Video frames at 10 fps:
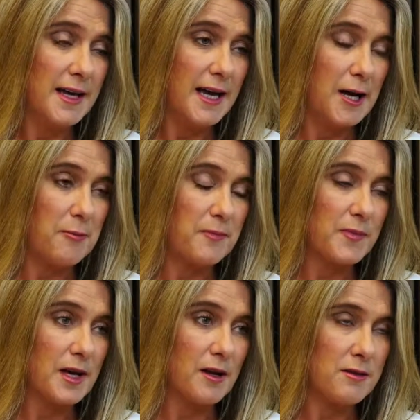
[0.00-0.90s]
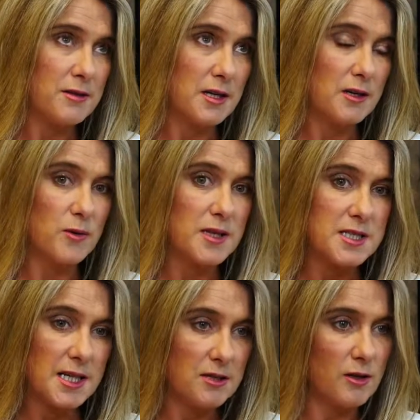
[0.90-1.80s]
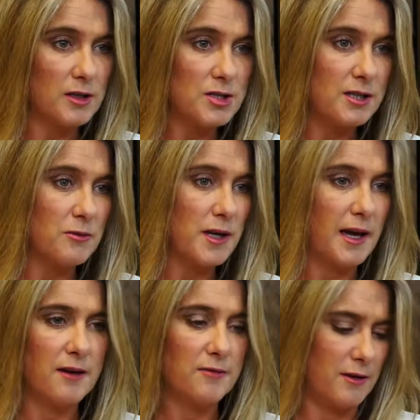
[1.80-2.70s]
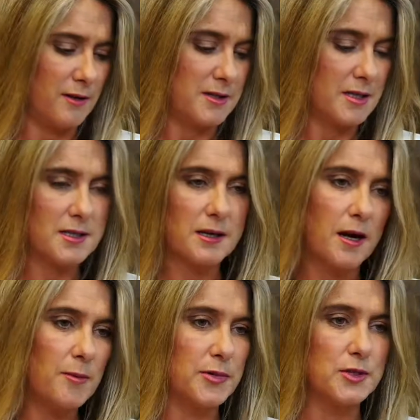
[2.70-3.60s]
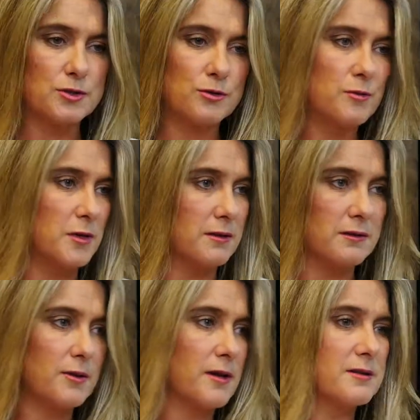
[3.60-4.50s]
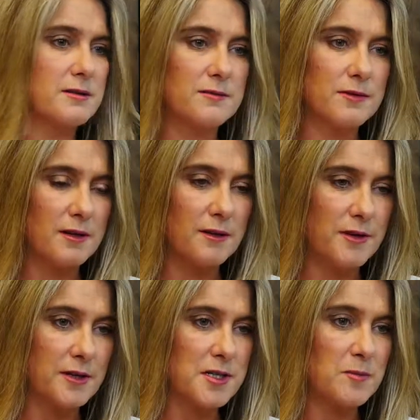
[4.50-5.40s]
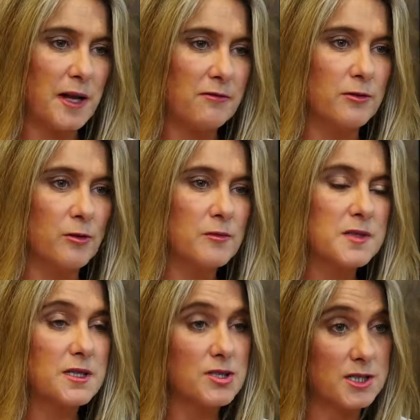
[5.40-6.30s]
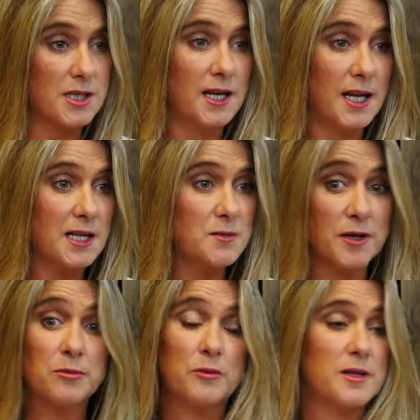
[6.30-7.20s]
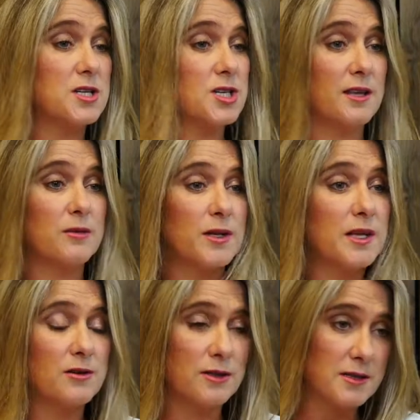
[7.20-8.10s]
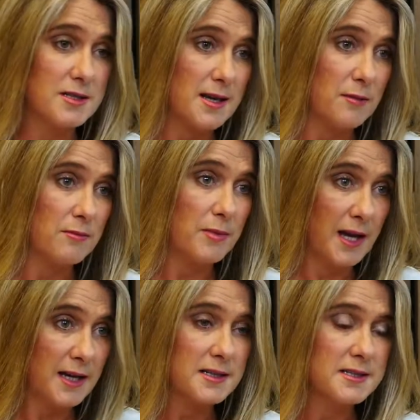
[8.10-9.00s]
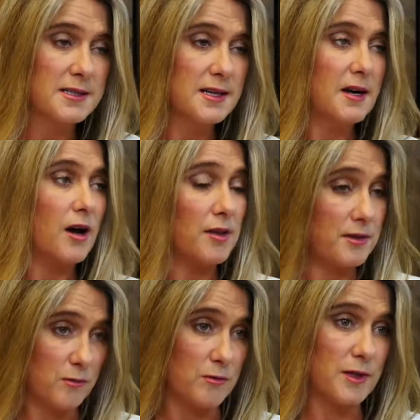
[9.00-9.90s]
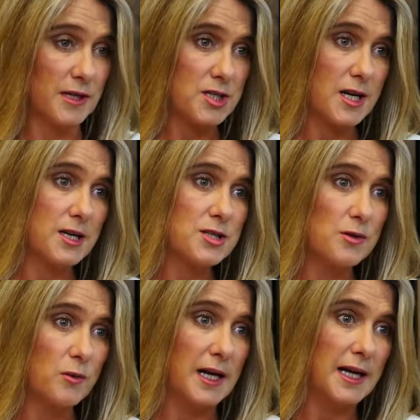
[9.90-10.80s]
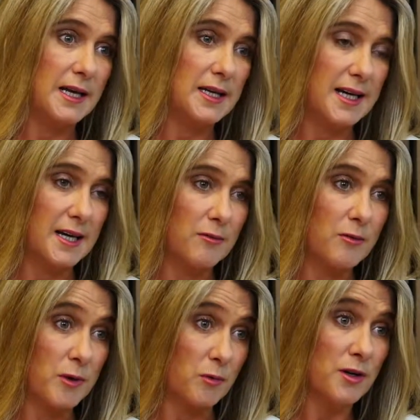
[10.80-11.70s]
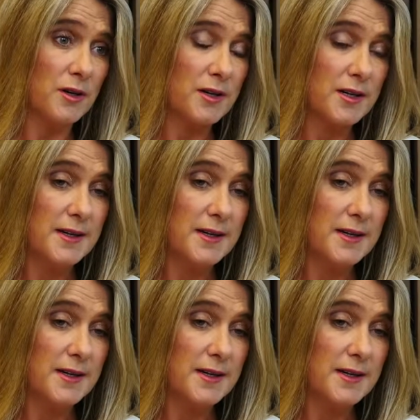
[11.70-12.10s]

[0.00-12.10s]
And I think with the technology that we have, things like Skype and Zoom and all those various platforms that just connect people with each other when they're not in the same place, I think will really change the way we work.